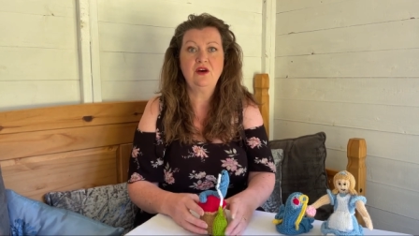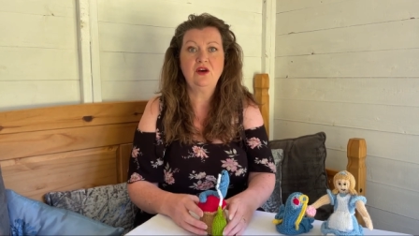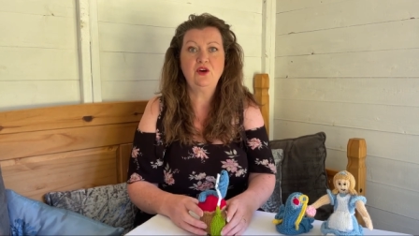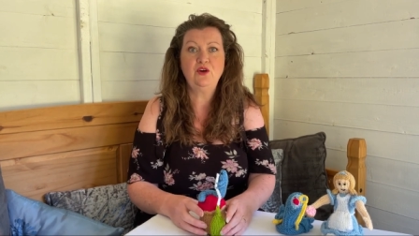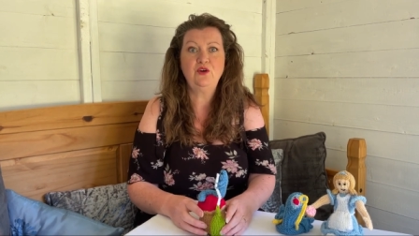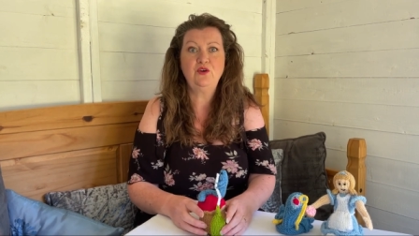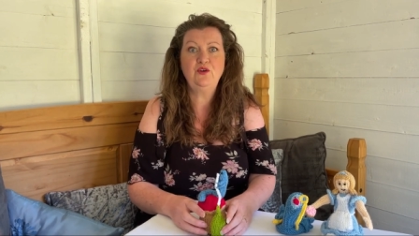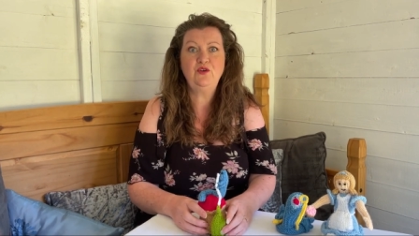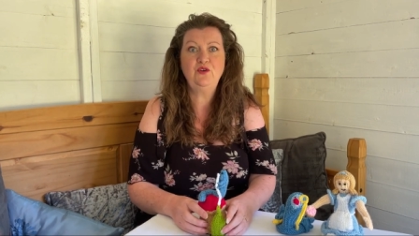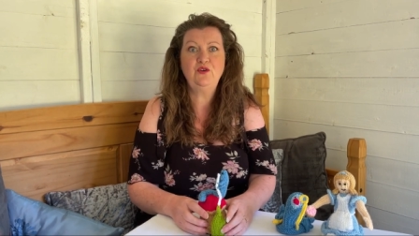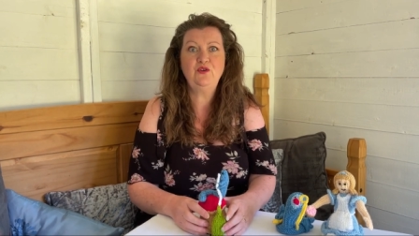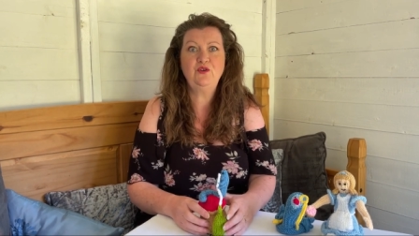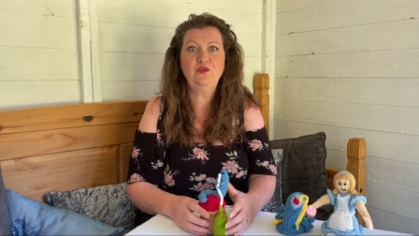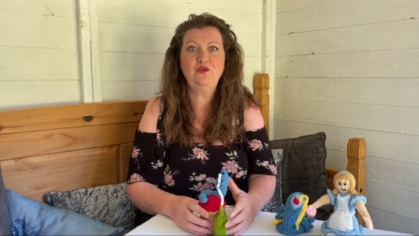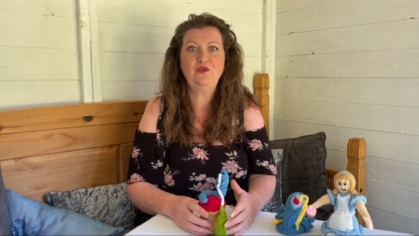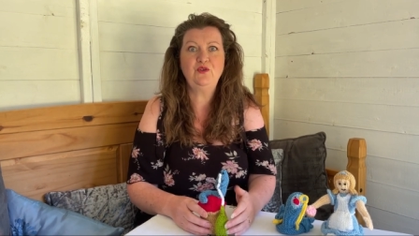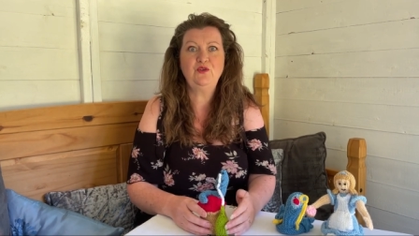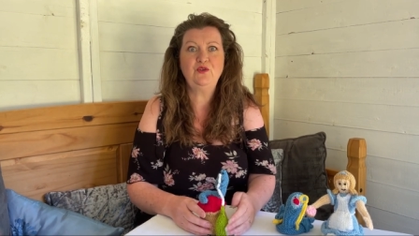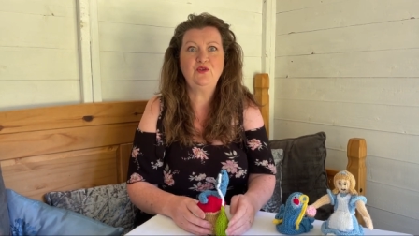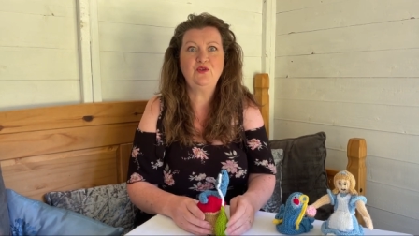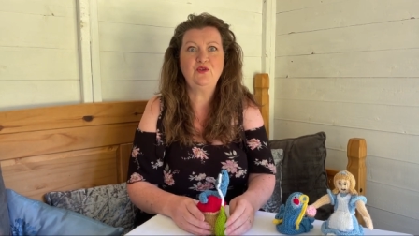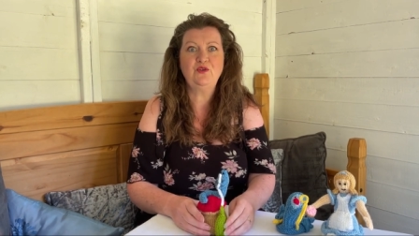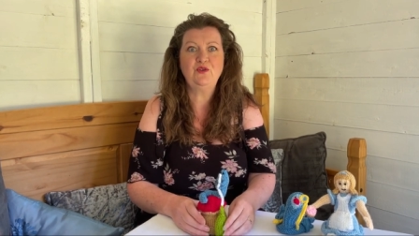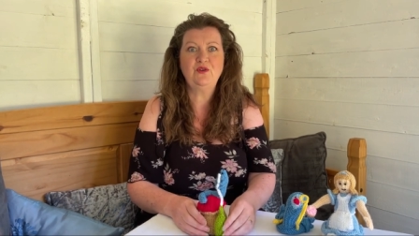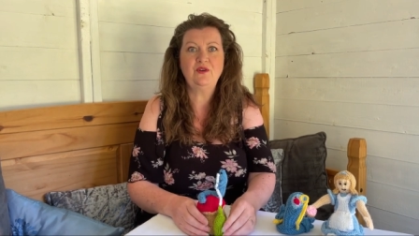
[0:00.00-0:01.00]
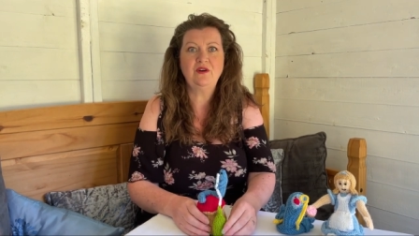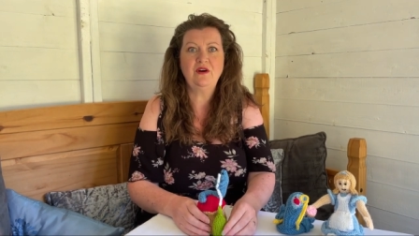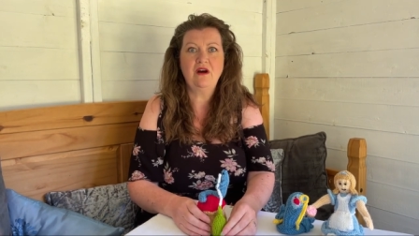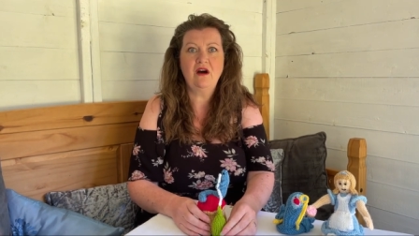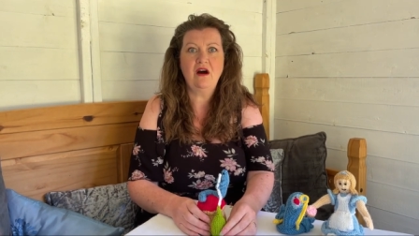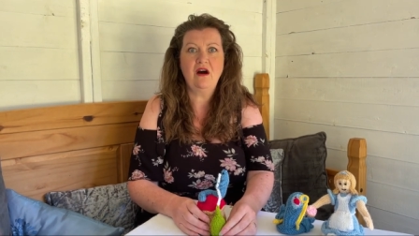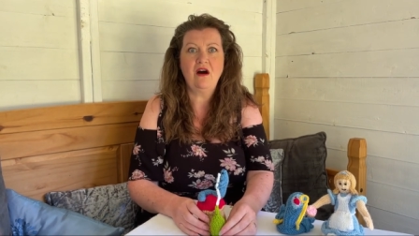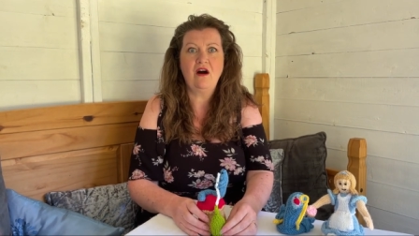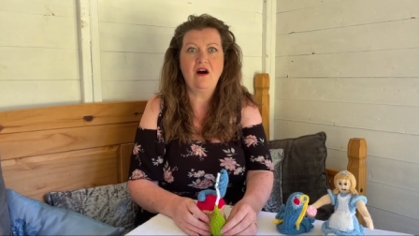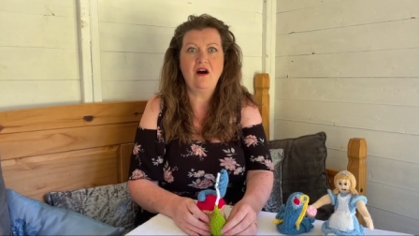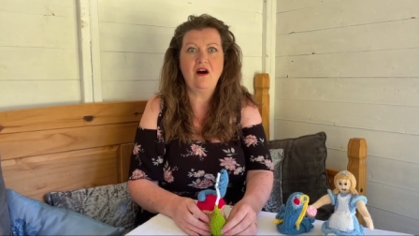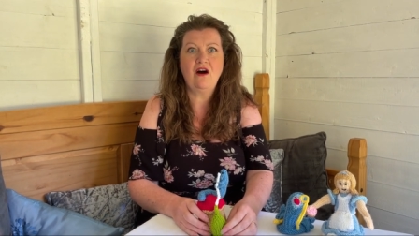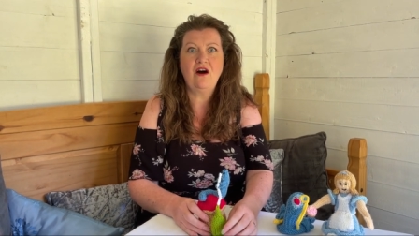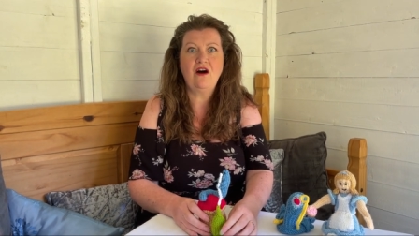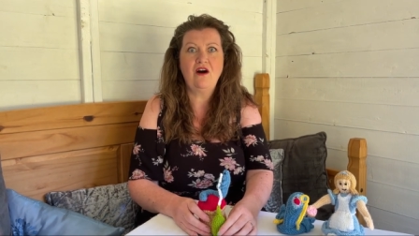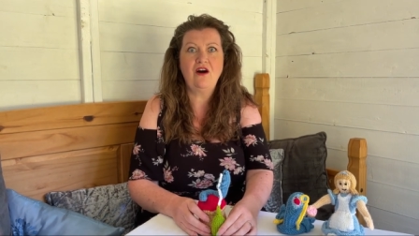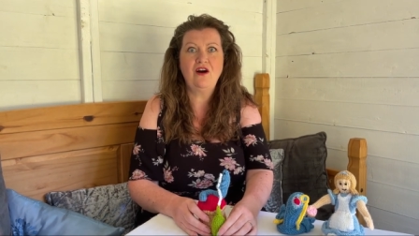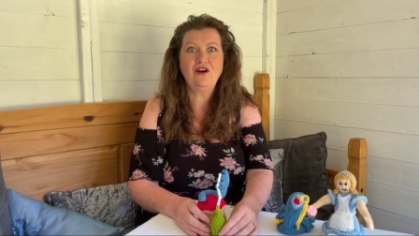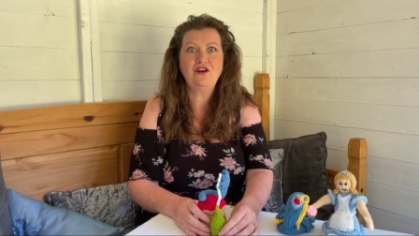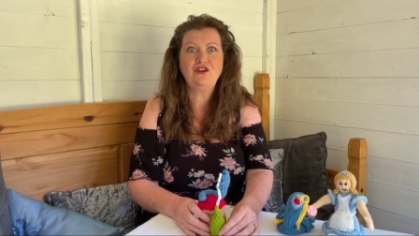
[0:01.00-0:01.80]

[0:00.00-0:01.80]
Who are